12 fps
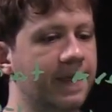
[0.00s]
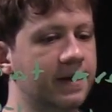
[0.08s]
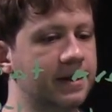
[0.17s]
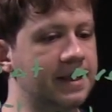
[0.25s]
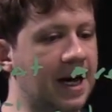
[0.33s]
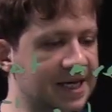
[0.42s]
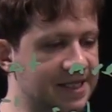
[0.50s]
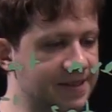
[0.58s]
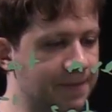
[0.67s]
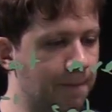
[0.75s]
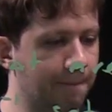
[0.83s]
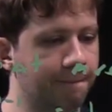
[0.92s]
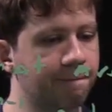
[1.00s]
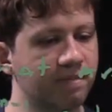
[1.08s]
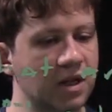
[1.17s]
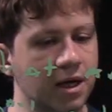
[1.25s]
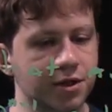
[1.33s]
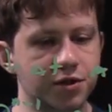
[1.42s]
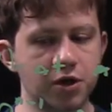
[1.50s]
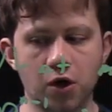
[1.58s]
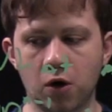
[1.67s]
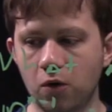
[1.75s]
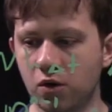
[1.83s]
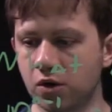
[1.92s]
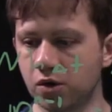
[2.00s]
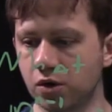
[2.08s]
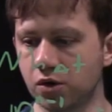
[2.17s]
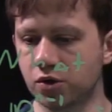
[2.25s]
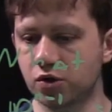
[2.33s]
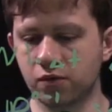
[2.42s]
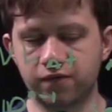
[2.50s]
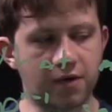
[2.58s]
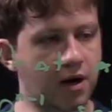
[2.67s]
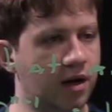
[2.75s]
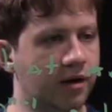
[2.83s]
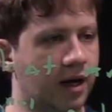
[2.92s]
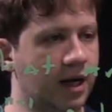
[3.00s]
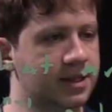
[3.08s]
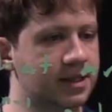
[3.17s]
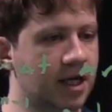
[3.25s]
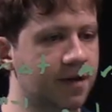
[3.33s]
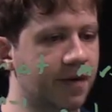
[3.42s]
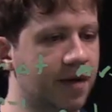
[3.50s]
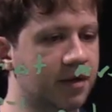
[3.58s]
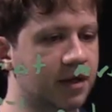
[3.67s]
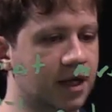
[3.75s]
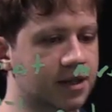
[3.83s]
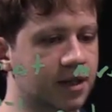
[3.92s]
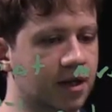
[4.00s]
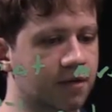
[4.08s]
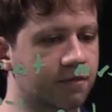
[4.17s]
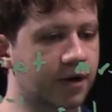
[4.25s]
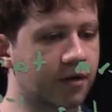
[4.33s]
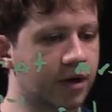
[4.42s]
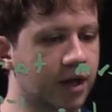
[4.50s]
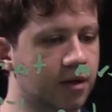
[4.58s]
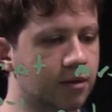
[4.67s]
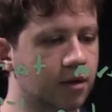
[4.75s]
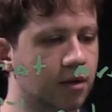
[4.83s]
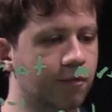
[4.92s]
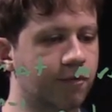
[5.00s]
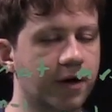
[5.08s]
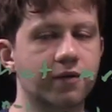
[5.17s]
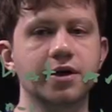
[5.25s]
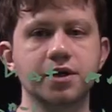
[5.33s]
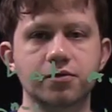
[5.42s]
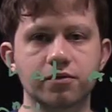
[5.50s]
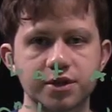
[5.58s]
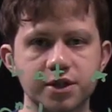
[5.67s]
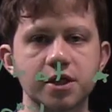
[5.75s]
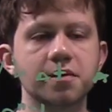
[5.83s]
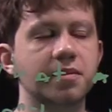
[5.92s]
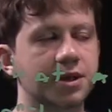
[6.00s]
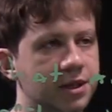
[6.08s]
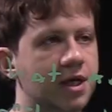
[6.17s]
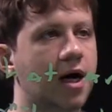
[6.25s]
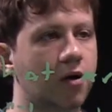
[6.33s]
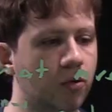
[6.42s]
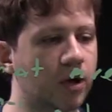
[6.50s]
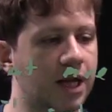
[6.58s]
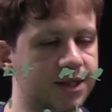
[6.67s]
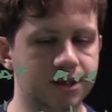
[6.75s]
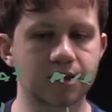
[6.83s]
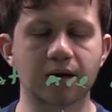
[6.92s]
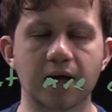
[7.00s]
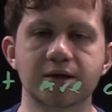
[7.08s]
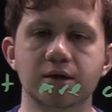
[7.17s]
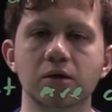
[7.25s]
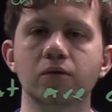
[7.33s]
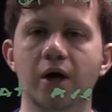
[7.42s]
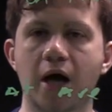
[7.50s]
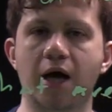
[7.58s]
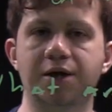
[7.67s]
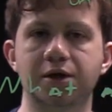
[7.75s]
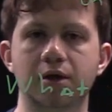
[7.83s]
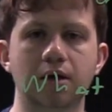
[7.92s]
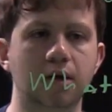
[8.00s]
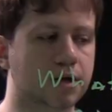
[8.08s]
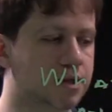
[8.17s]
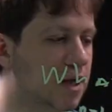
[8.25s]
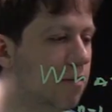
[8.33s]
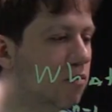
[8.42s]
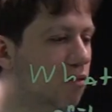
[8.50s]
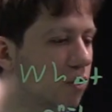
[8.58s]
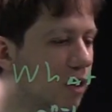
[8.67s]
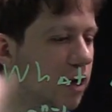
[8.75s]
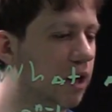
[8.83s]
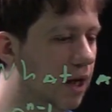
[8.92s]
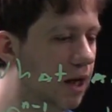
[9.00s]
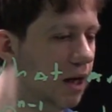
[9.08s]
Nice. So far I said maybe nothing very interesting, but now let's look at some more